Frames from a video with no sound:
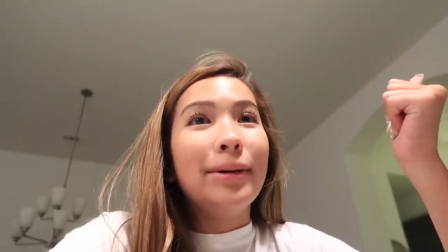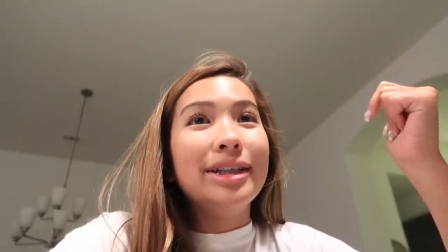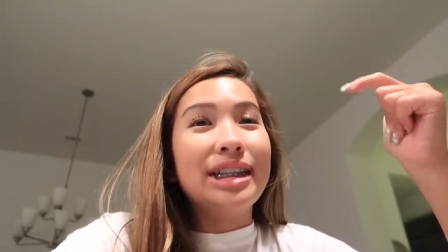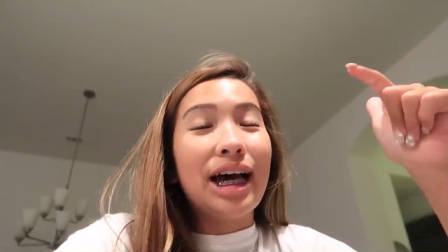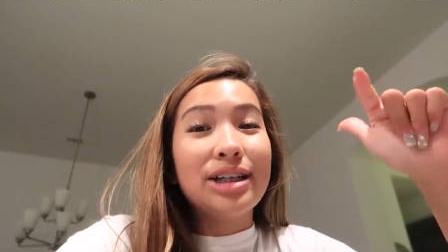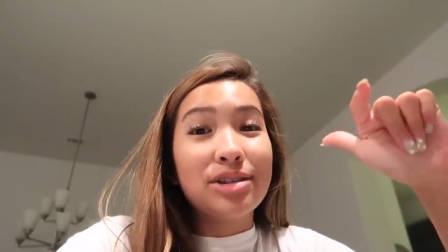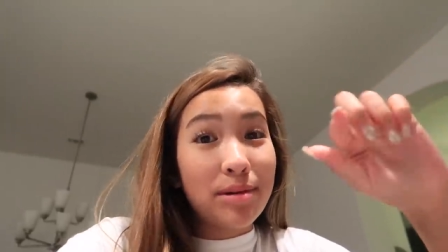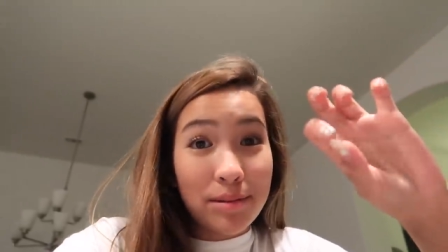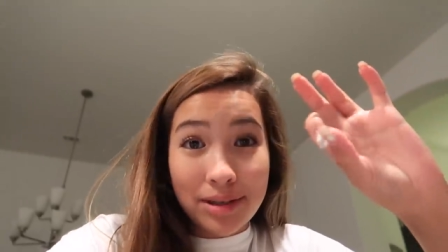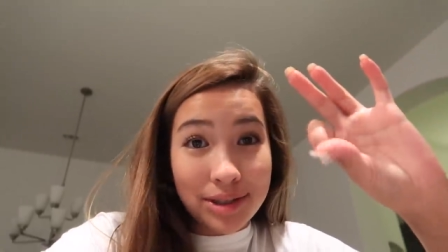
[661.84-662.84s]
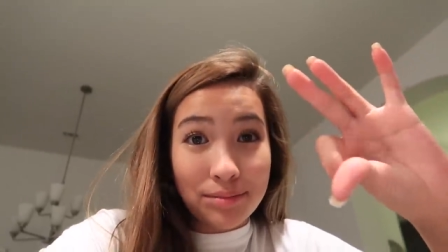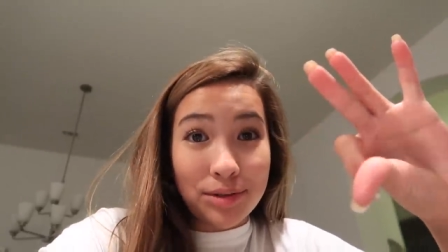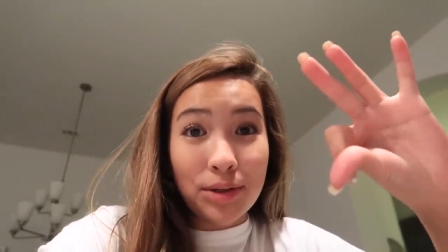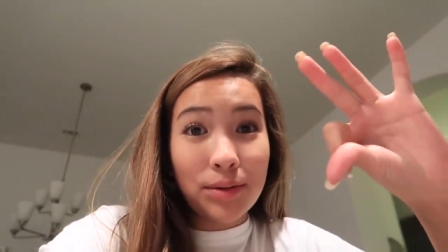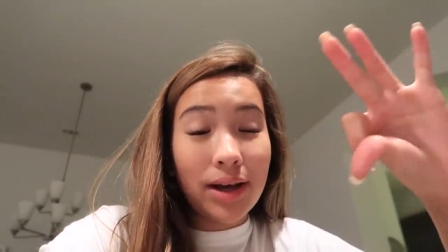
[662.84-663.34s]
my dad just made me some
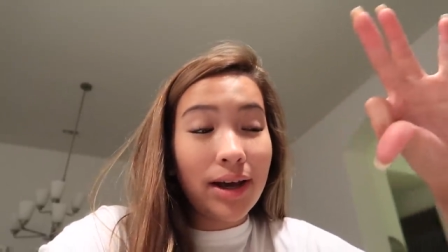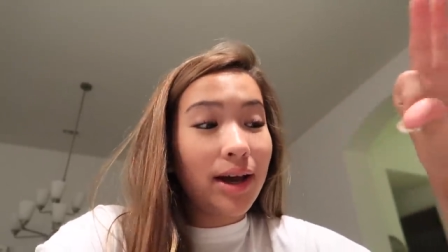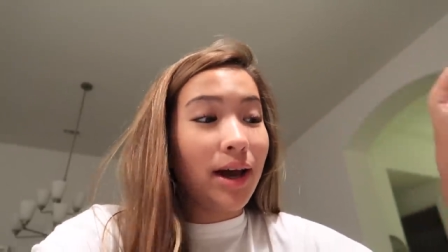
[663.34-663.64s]
tuna.